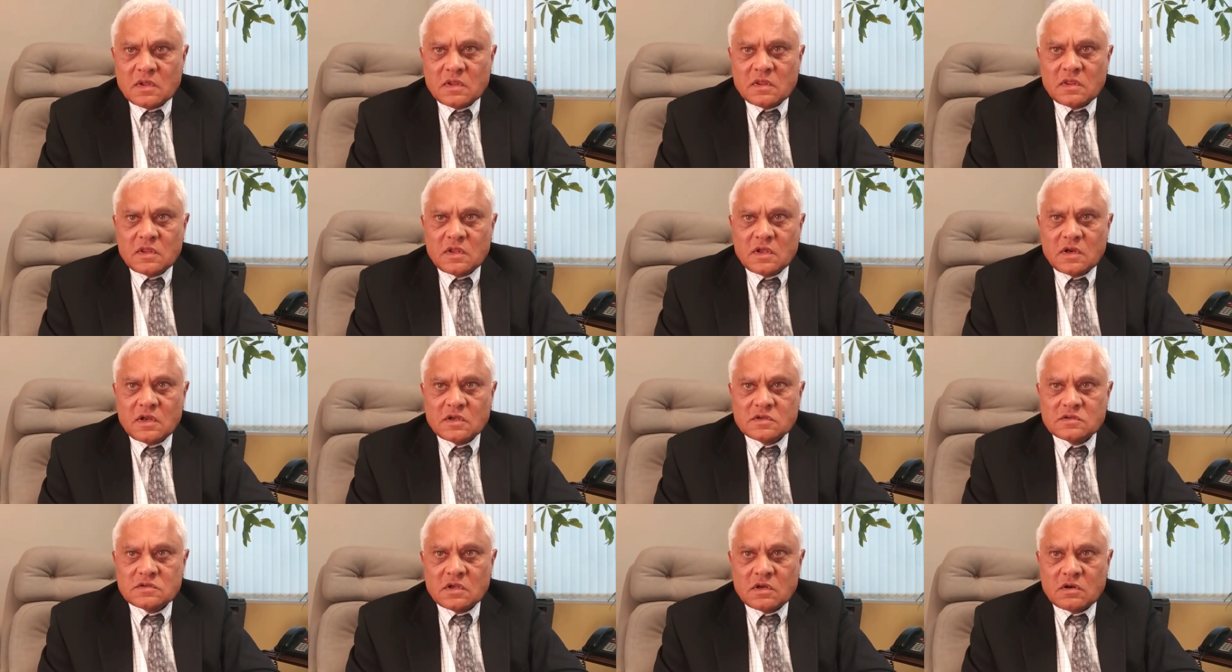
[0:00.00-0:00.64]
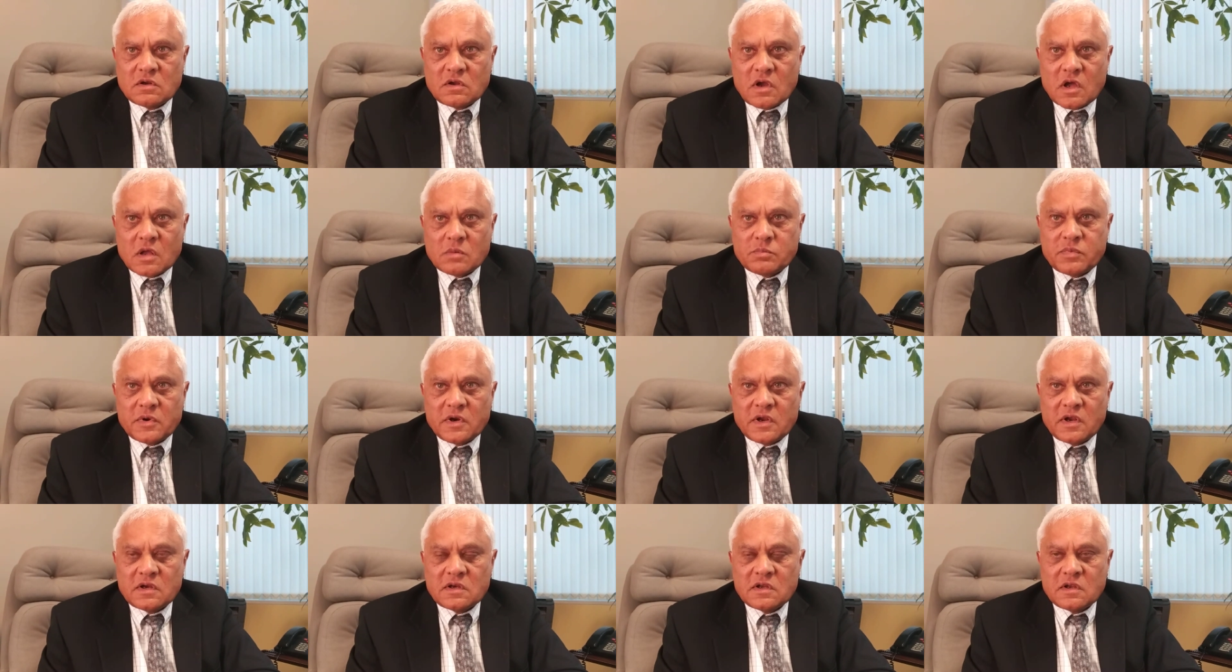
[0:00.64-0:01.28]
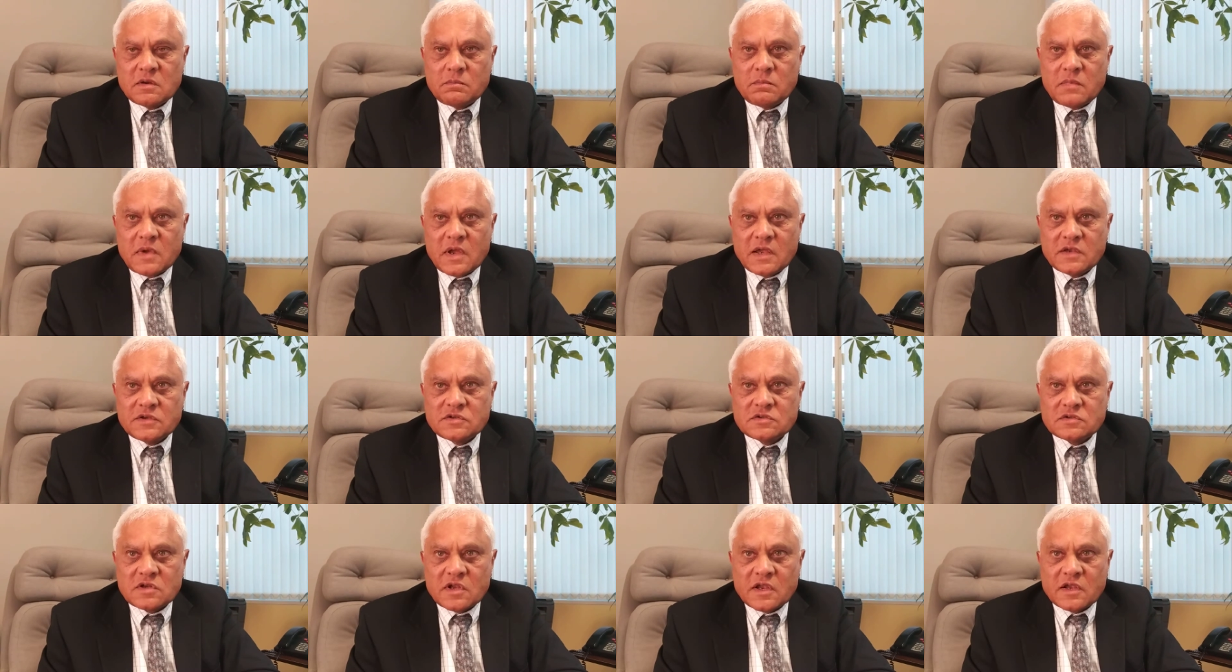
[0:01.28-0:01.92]
that is incorporated by
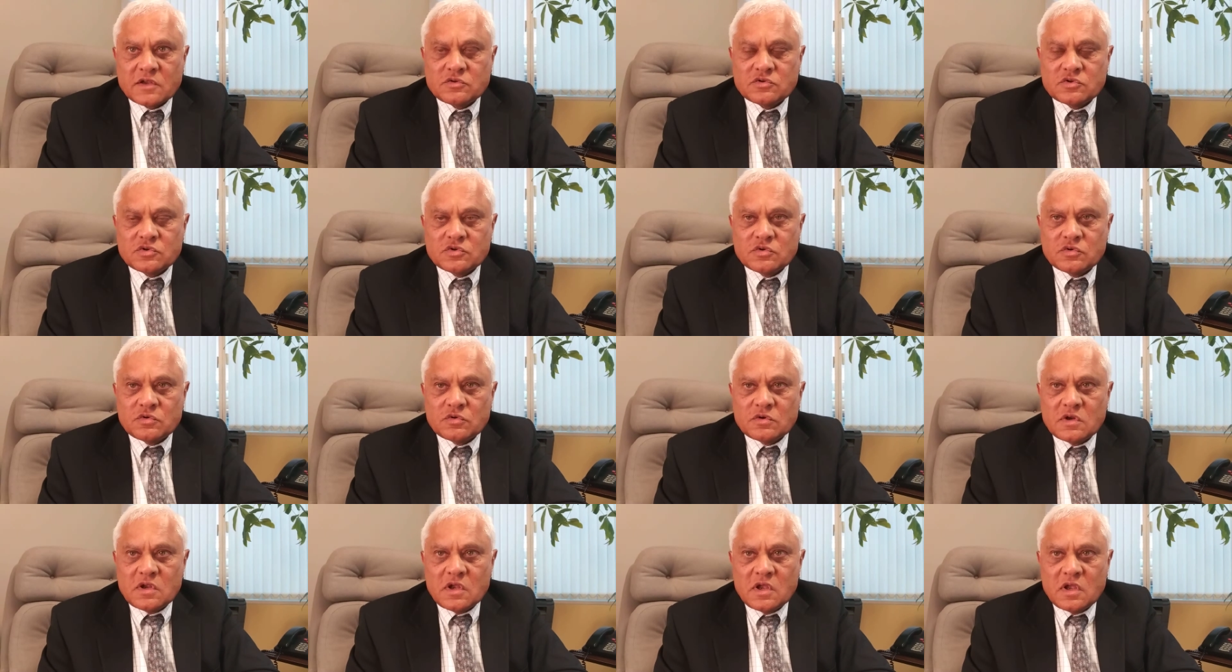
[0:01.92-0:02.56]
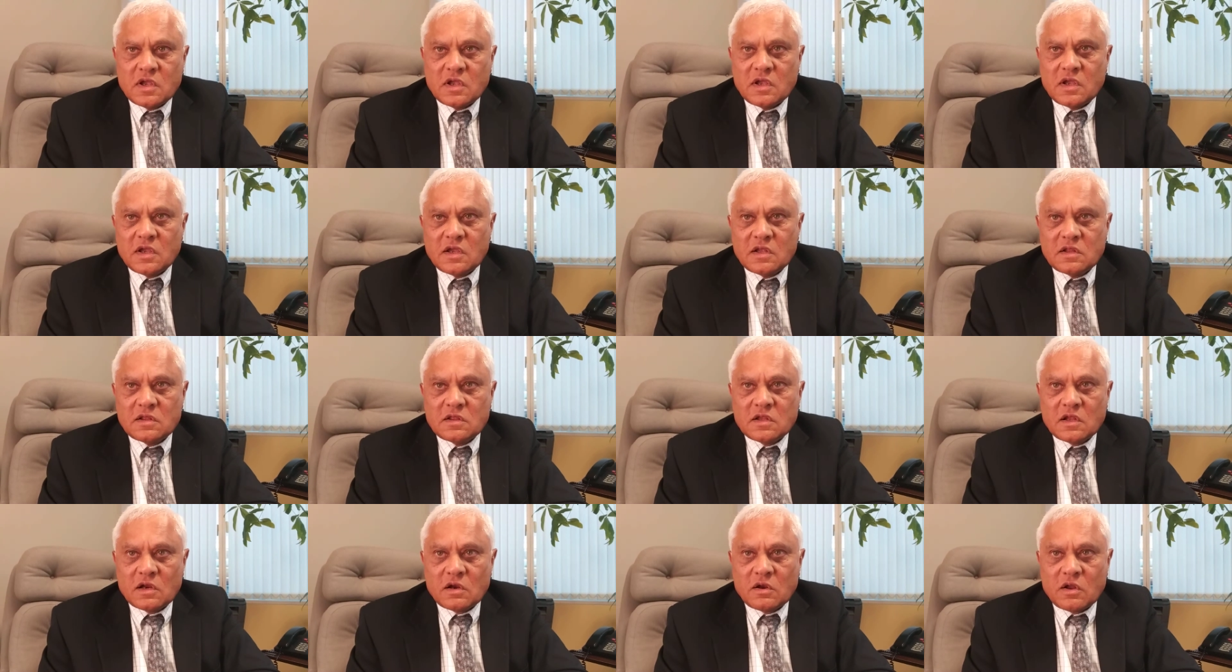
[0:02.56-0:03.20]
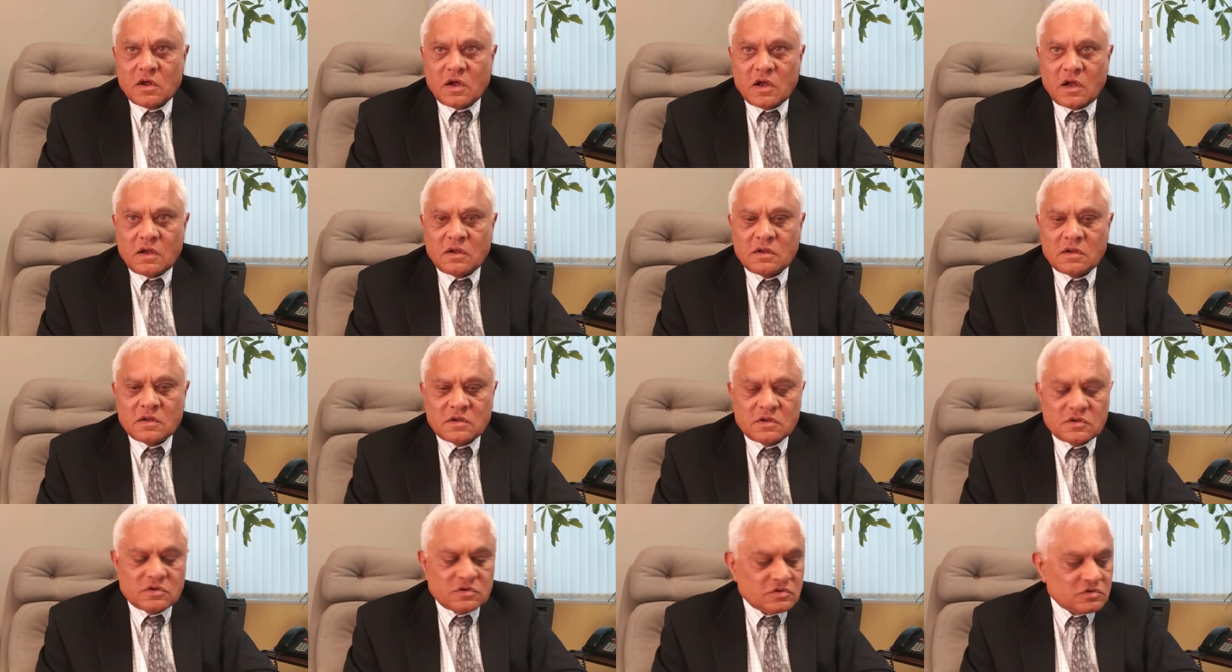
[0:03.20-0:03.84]
statute in the law.
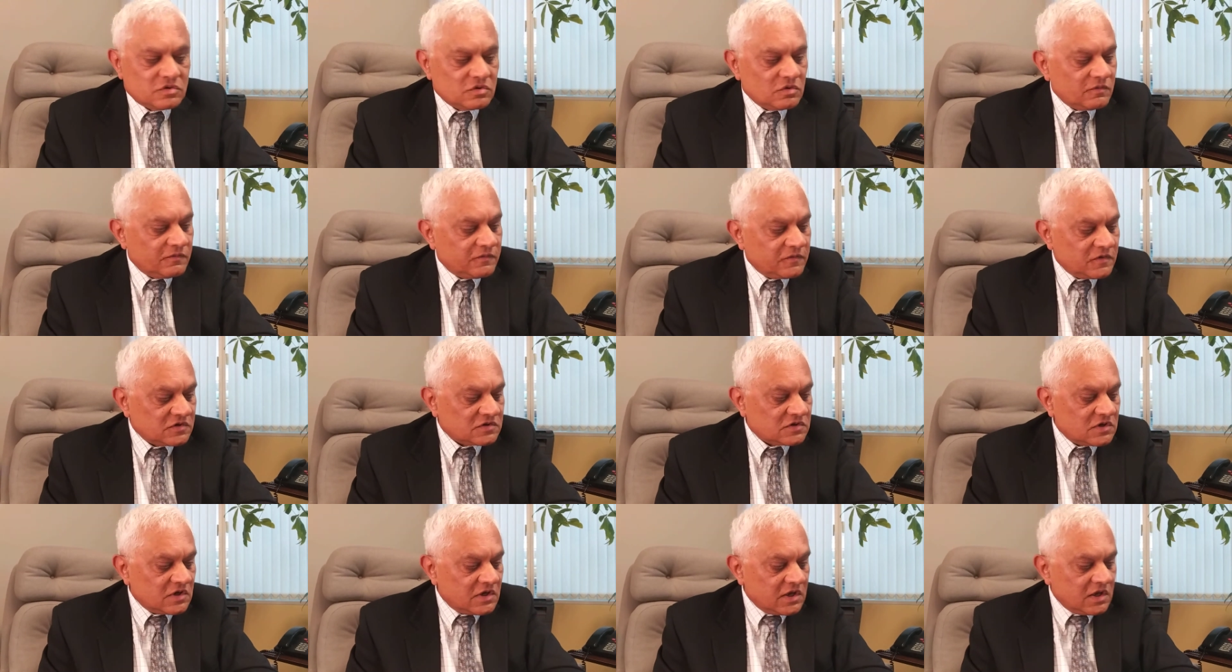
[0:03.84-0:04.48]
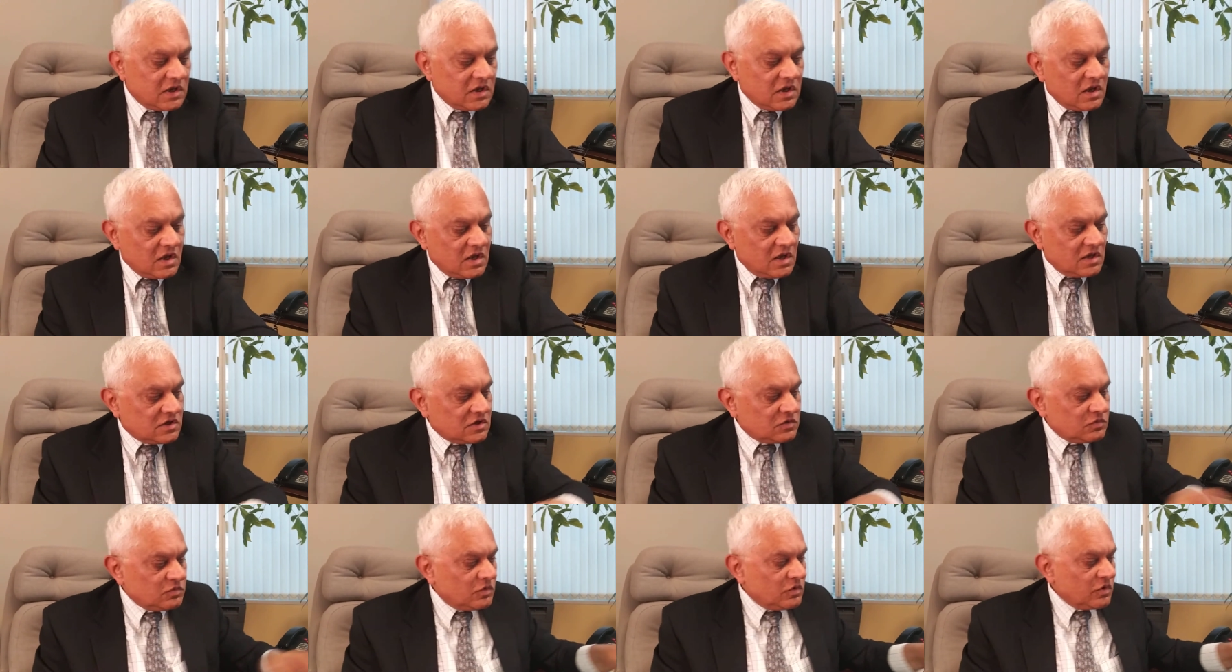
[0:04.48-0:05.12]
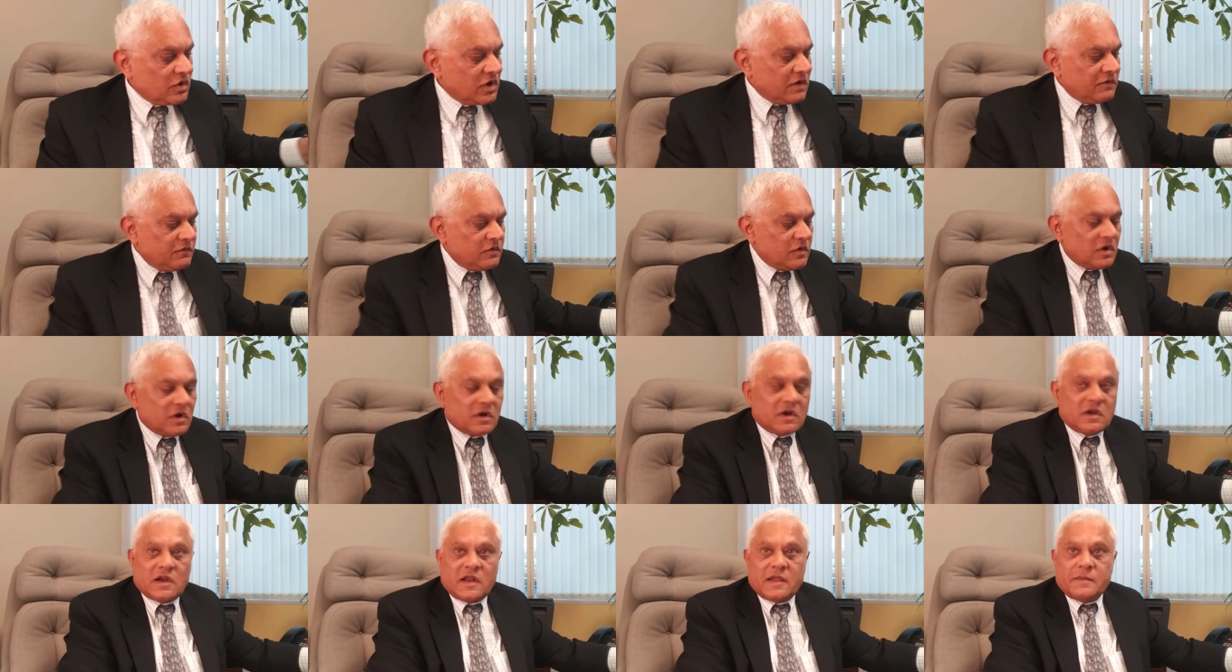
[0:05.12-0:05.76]
So firstly, just want to give you
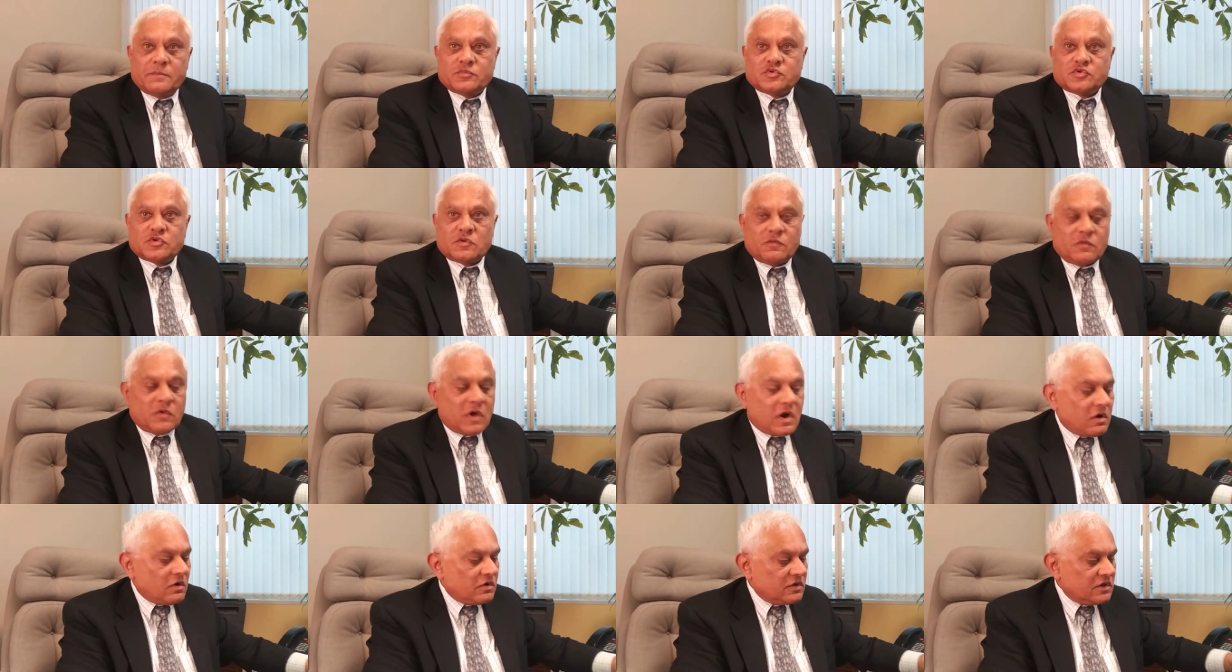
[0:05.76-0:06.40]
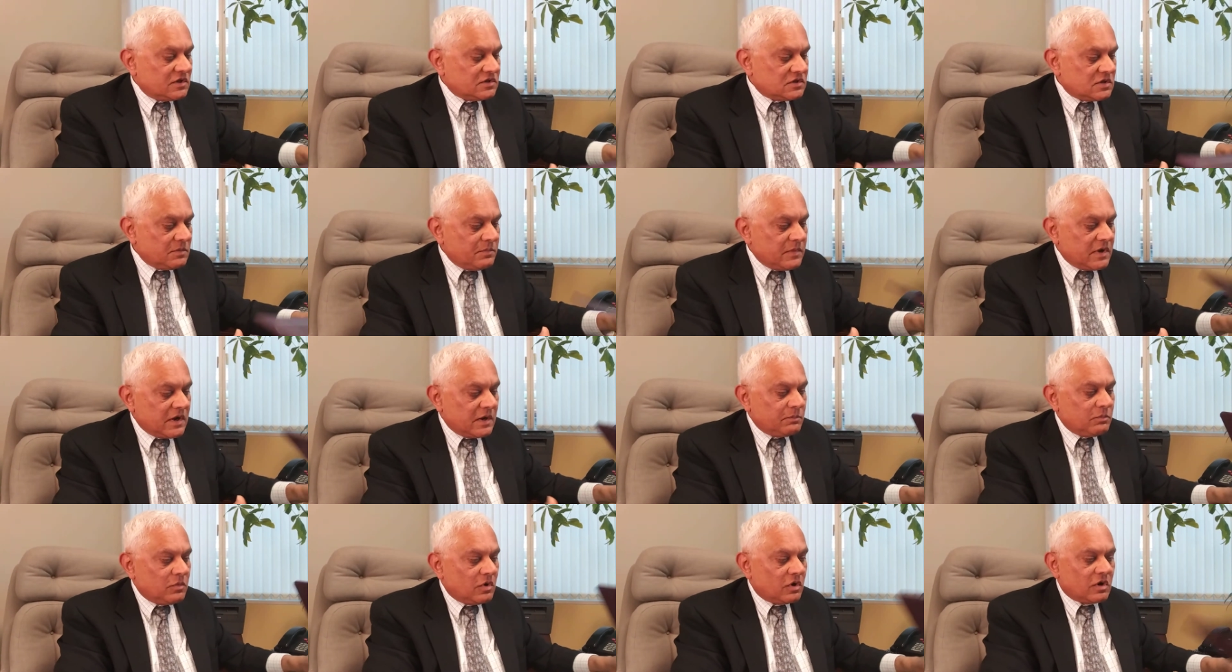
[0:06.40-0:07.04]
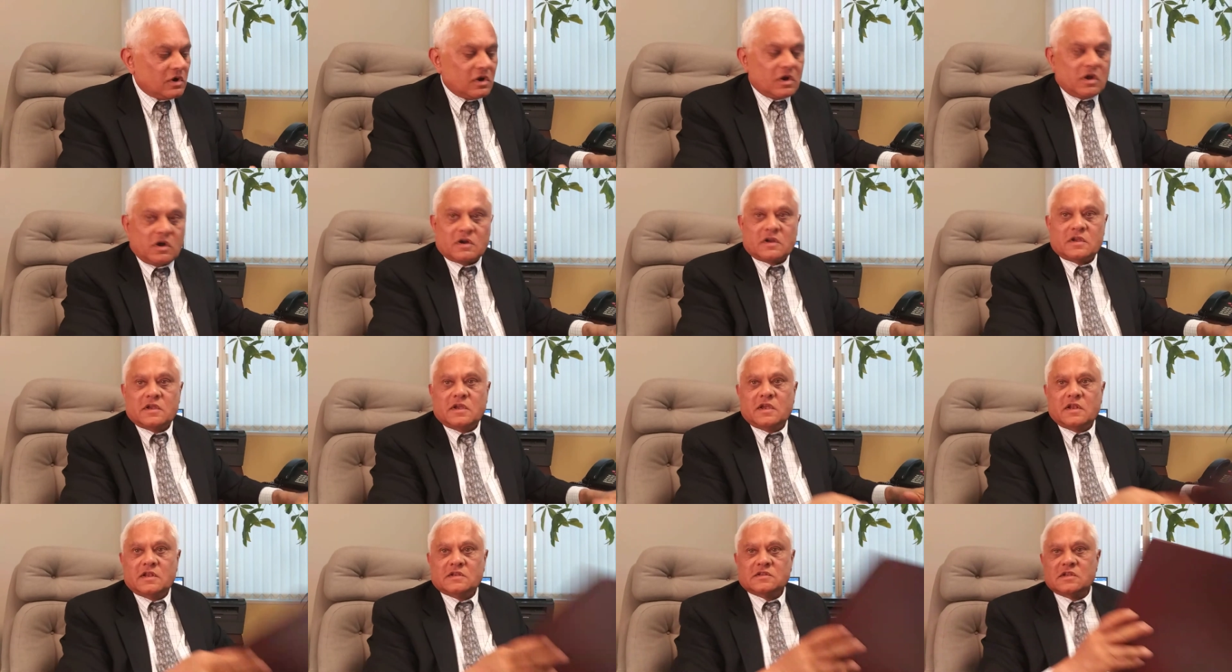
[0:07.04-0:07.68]
a glimpse of how does the minute book look.
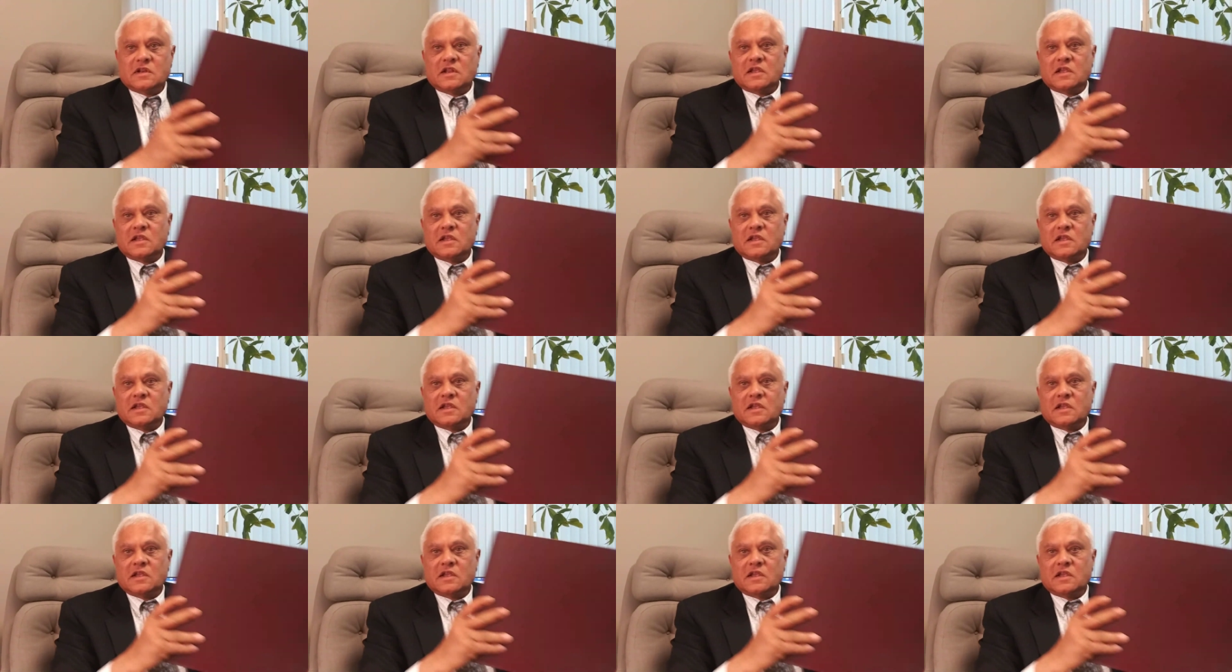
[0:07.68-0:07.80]
Here's an